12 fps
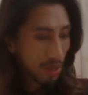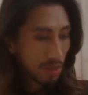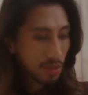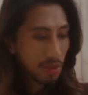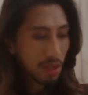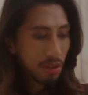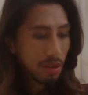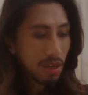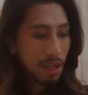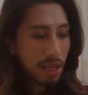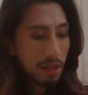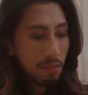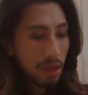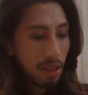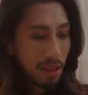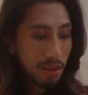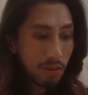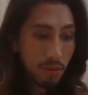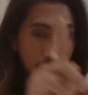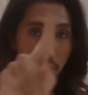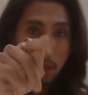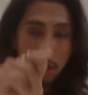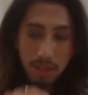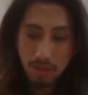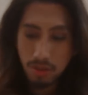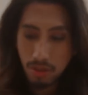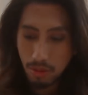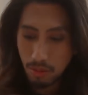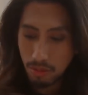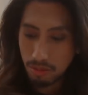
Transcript: So now they're claiming that it's you